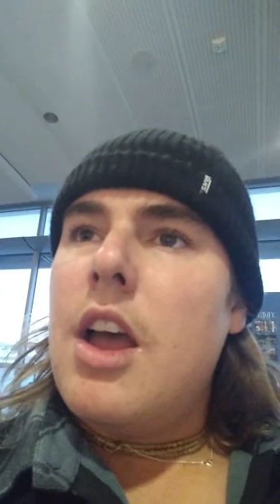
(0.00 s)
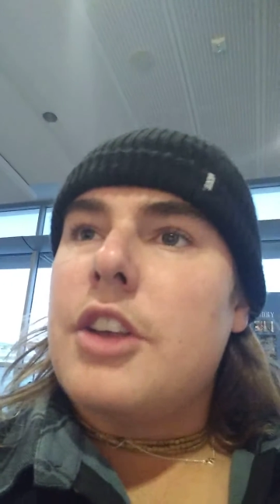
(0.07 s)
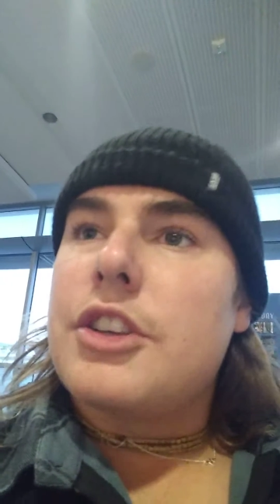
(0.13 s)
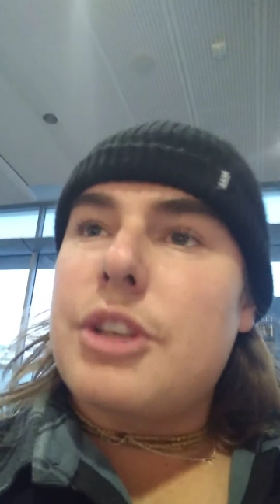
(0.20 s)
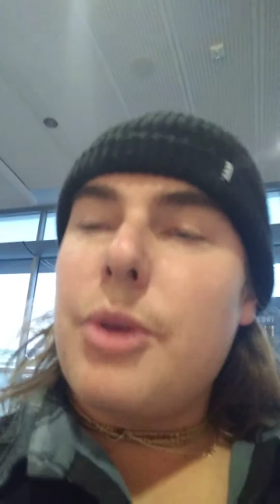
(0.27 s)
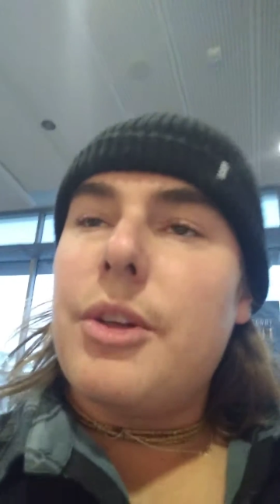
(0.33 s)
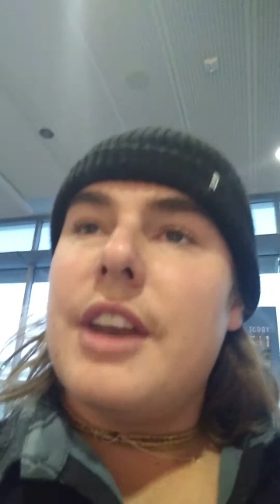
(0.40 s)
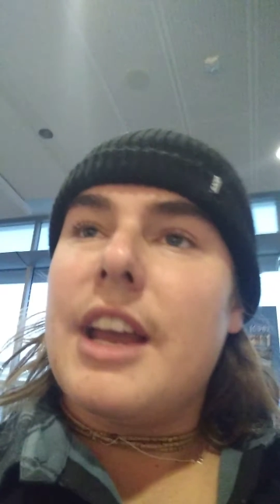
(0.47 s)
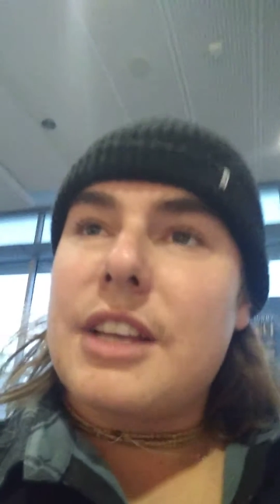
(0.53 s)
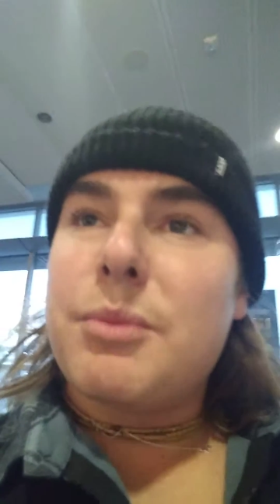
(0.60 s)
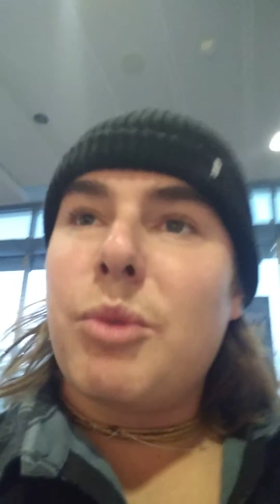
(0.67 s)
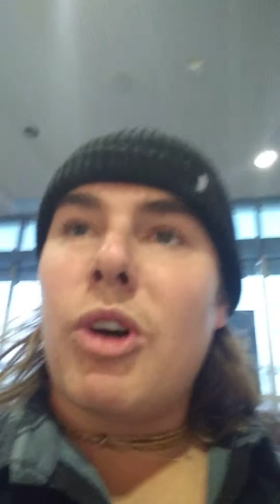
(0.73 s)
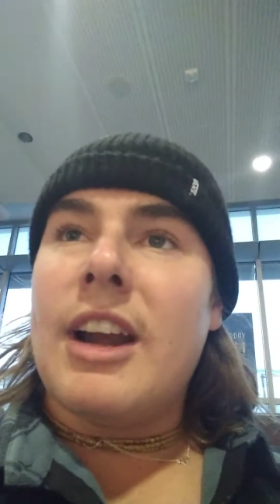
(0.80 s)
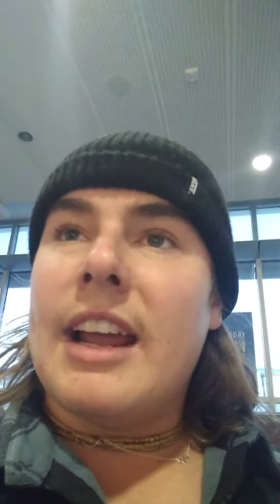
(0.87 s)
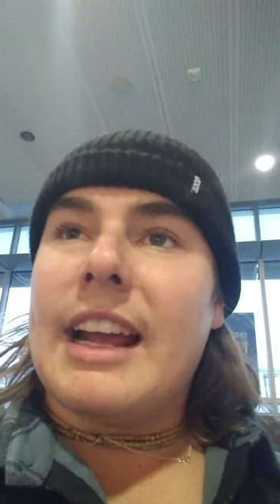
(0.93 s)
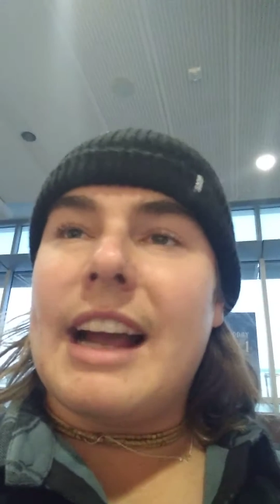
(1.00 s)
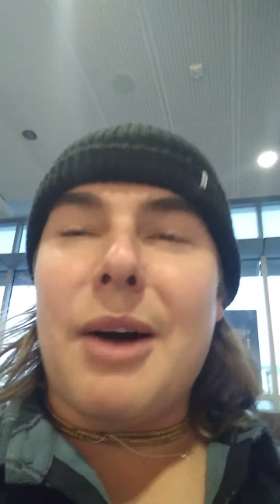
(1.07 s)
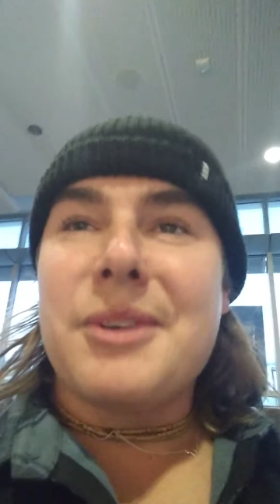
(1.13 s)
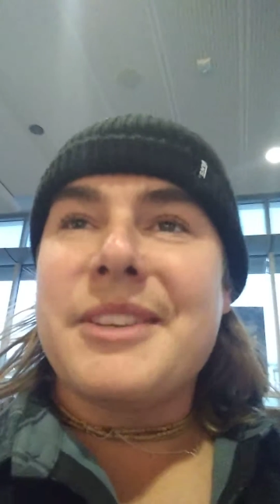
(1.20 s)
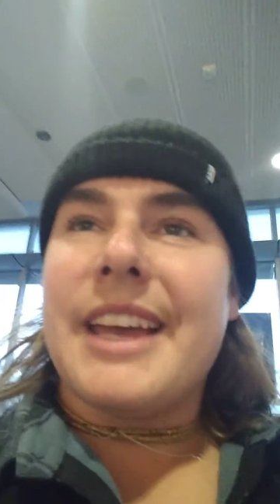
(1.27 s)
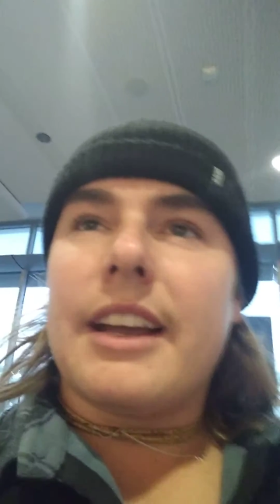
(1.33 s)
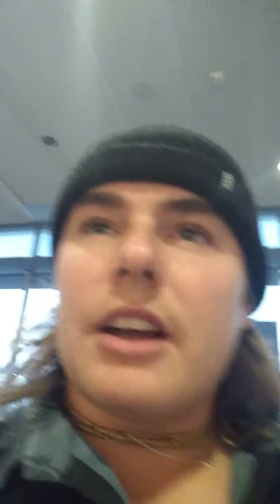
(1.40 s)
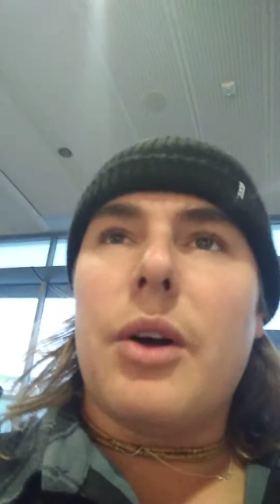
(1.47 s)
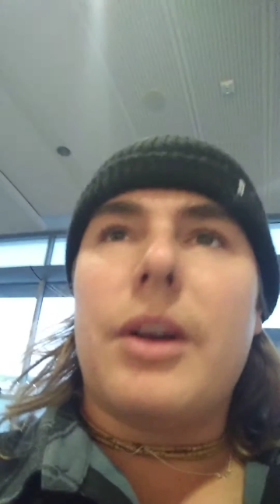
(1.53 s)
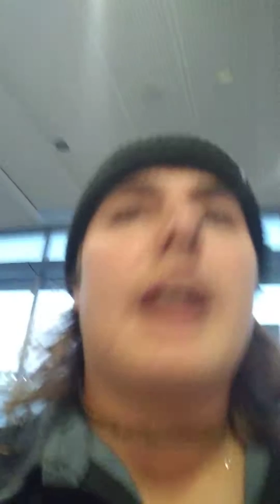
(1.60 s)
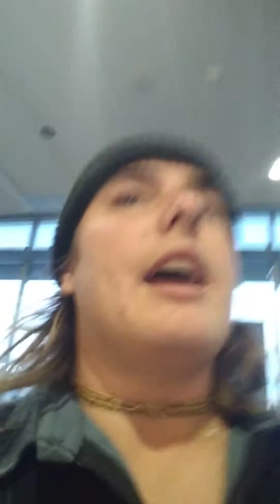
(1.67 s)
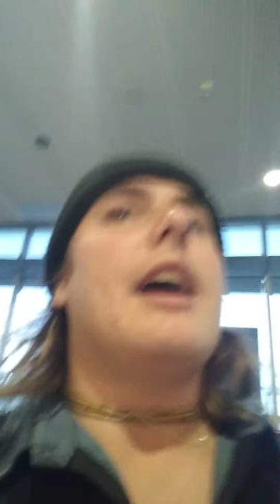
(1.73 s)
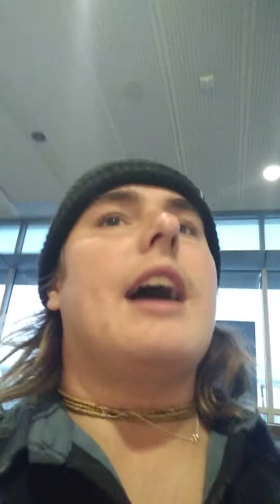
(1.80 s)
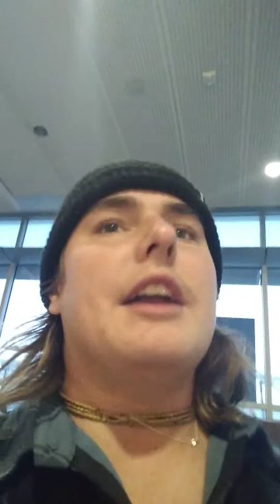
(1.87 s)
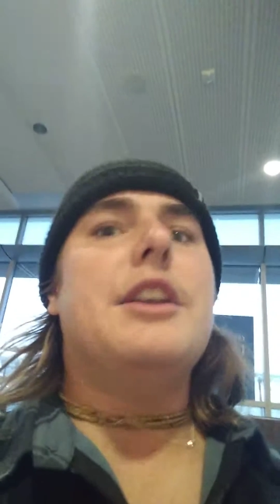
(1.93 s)
so the next morning, I was like,
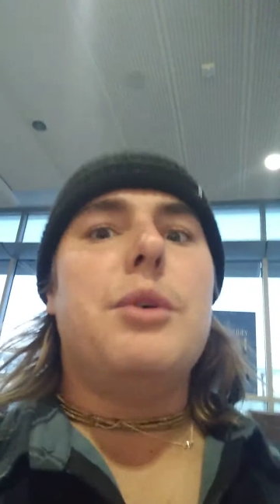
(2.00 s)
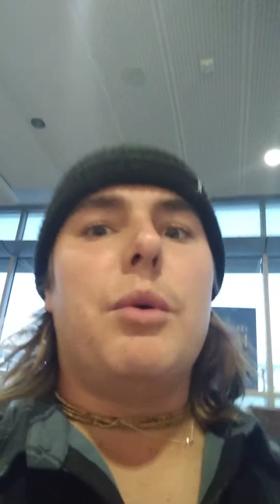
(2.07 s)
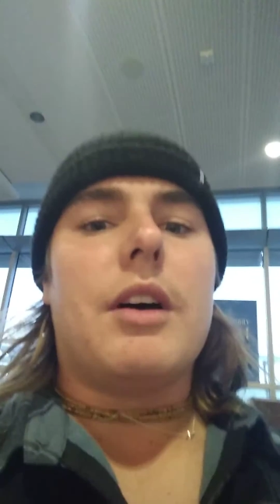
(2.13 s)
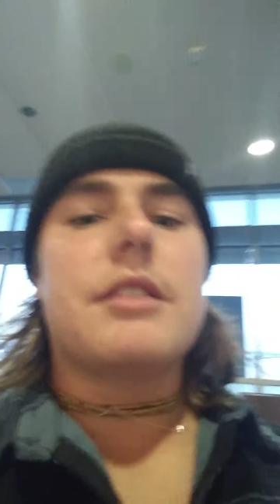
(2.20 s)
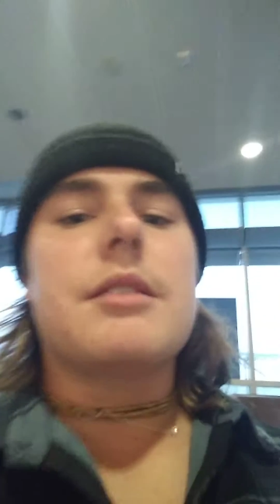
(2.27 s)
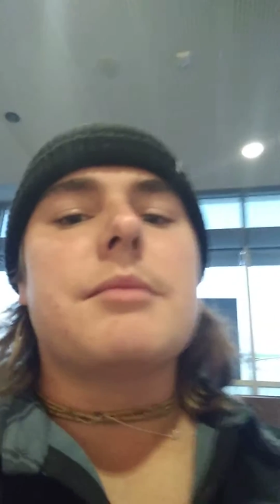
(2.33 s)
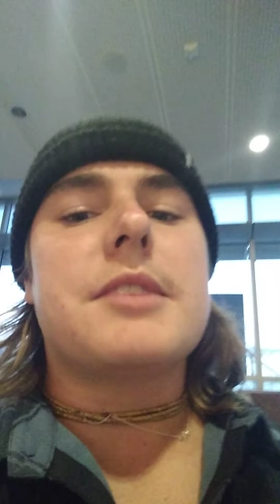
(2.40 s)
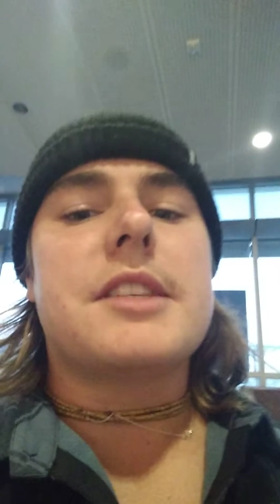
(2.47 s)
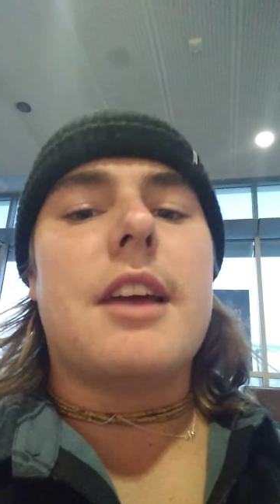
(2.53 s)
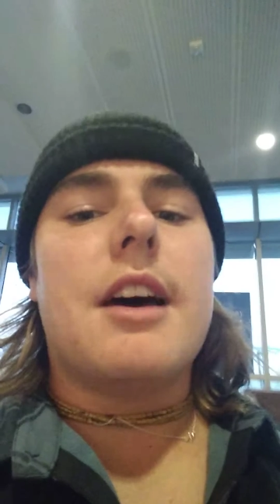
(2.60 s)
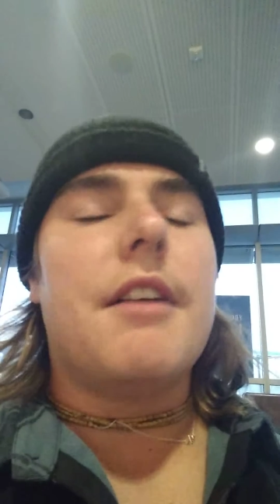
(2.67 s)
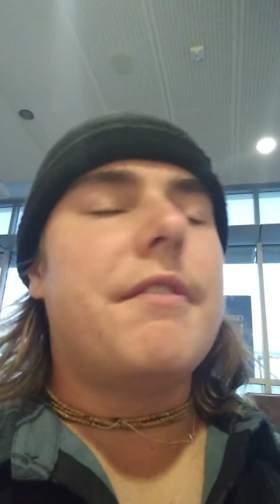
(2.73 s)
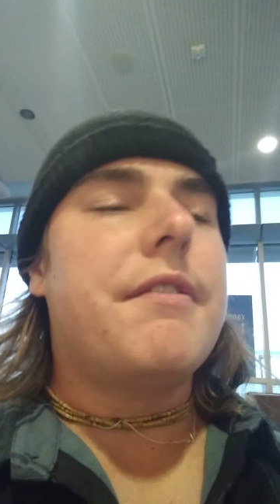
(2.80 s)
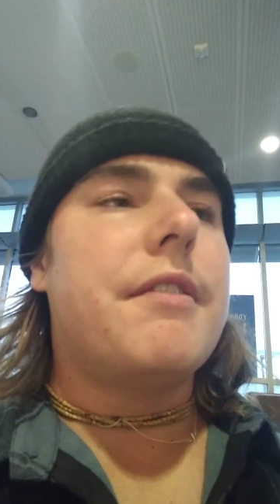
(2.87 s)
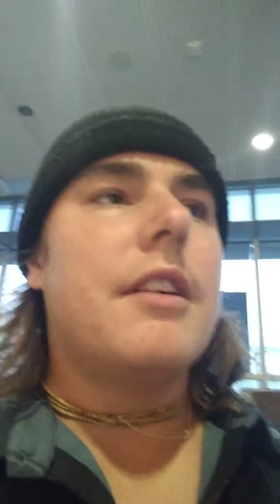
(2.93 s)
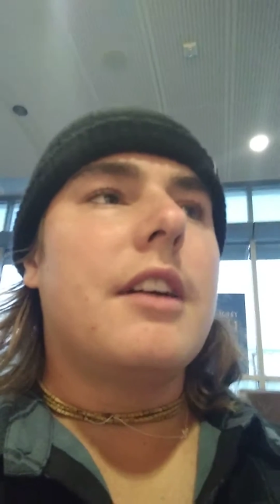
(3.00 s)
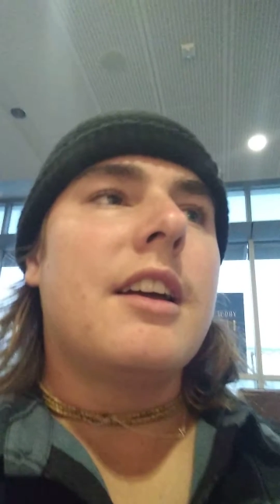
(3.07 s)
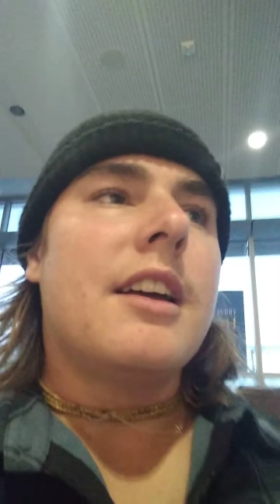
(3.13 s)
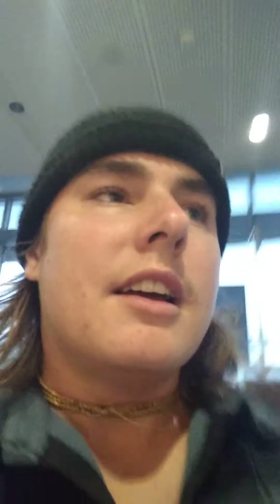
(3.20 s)
okay, I do want some stuff.